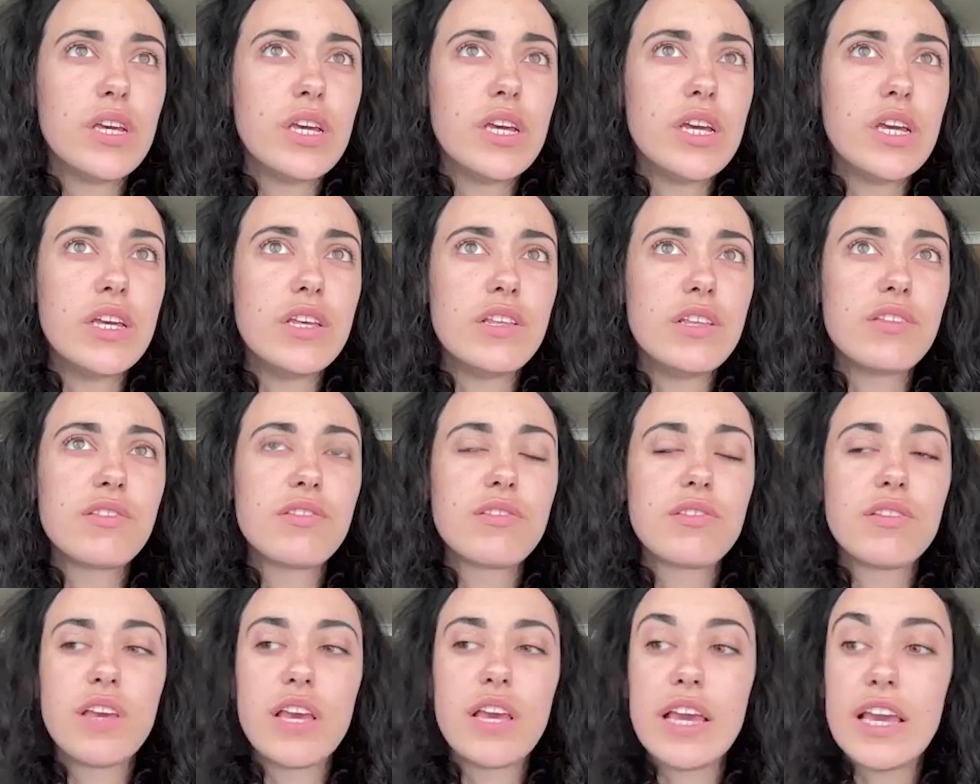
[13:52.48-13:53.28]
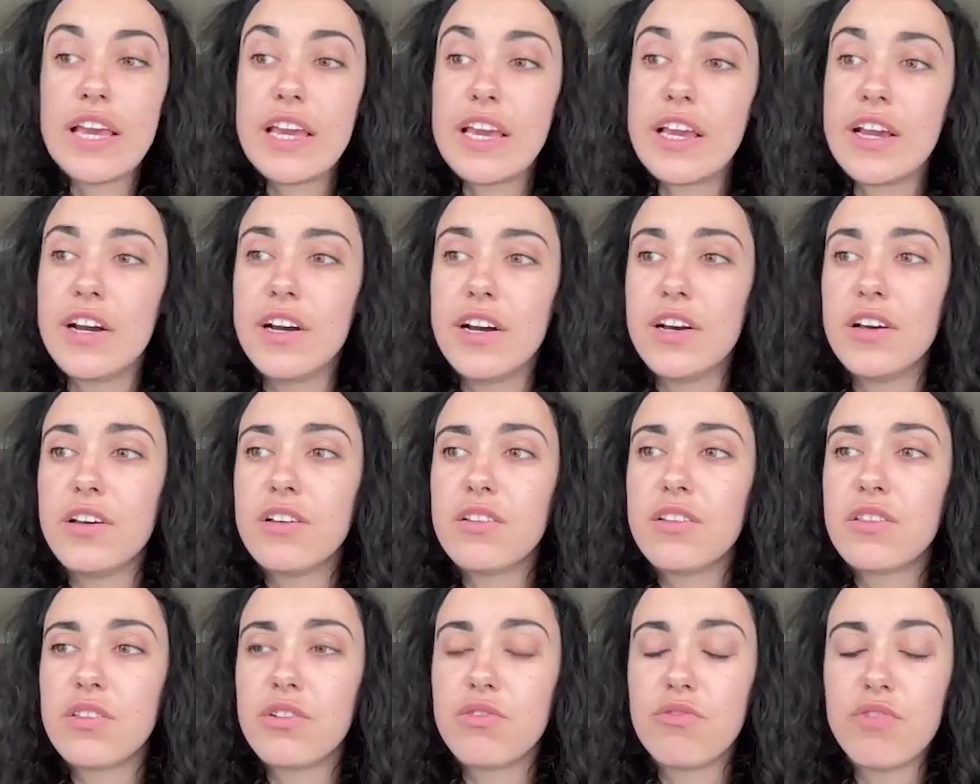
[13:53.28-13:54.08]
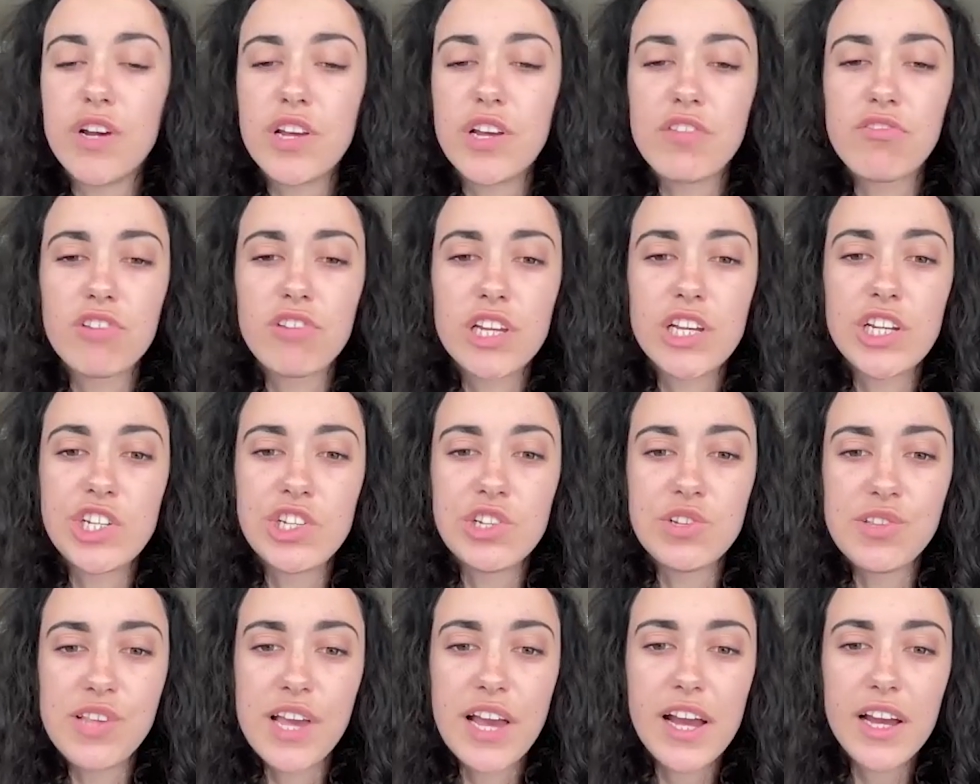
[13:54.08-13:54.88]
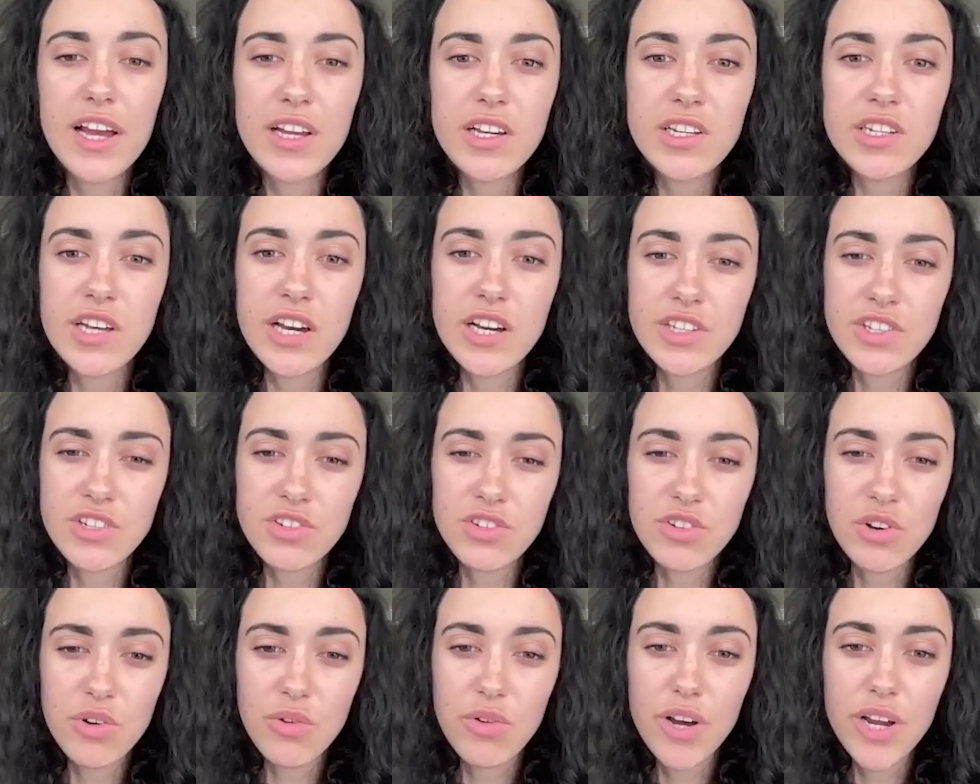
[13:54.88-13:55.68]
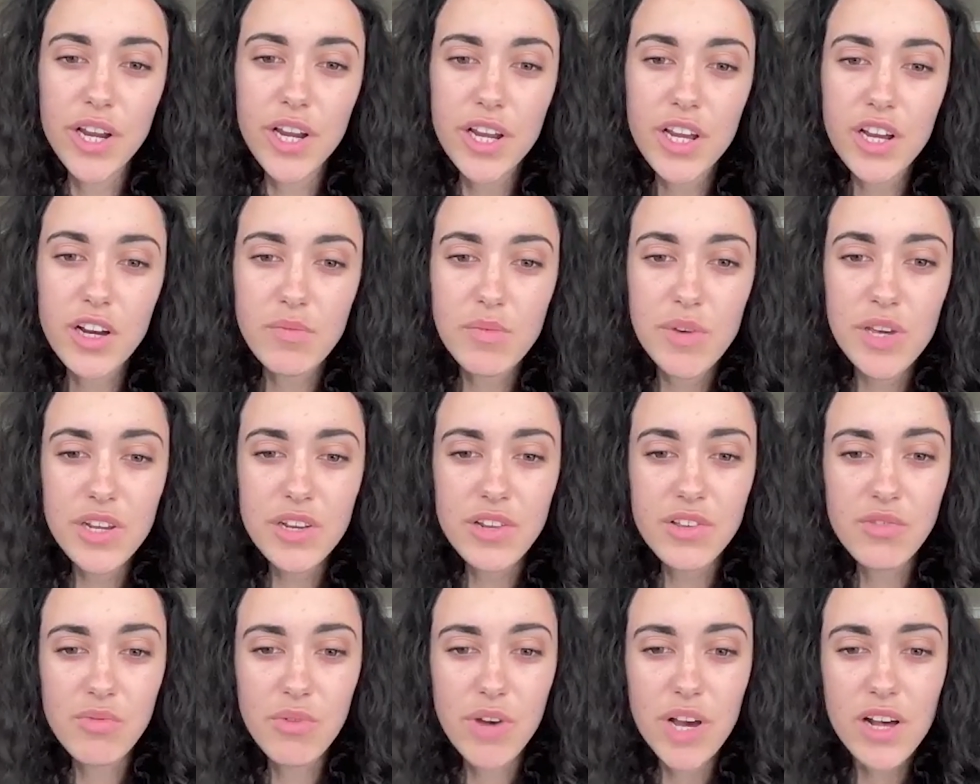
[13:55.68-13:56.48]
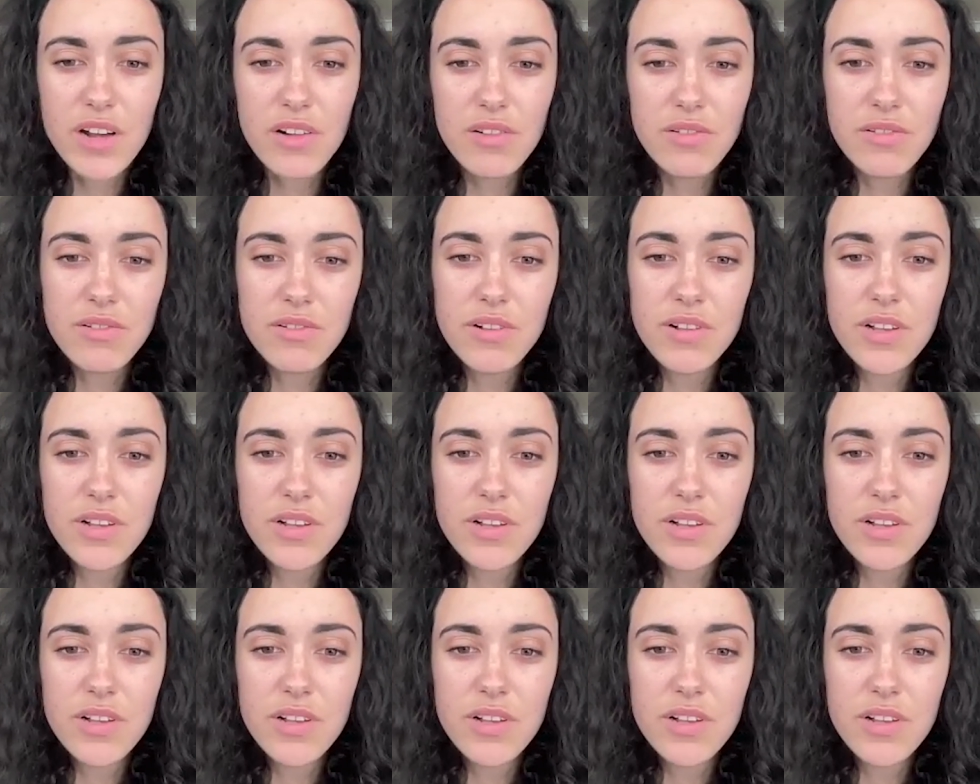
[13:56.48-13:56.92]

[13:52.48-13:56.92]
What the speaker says: it's here the Race Relations Act hadn't quite come in as well.